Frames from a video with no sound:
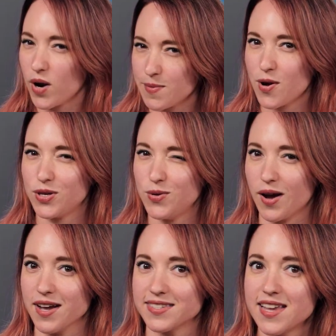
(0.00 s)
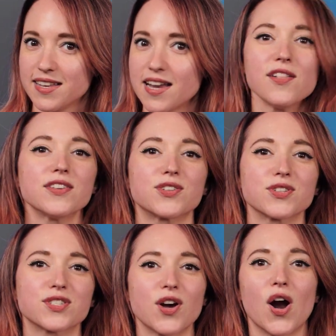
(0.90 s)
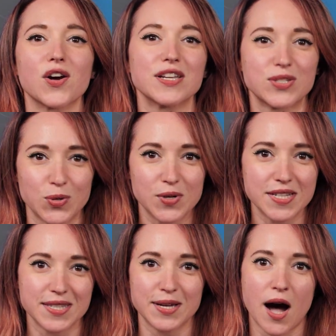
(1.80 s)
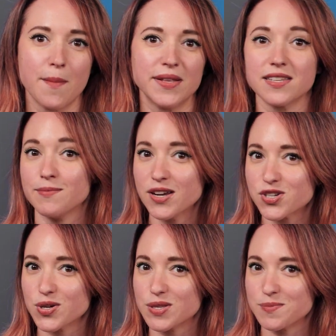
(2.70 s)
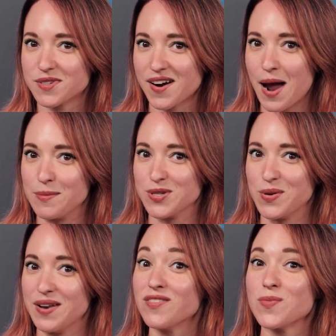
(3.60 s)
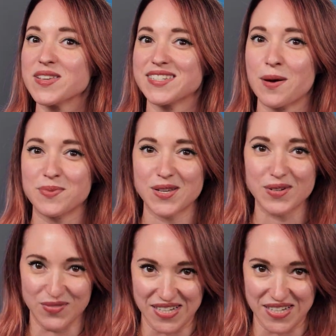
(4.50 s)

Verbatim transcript: What about you guys? Tell us your scarry stories in the comments, and make sure you subscribe so you never miss an episode of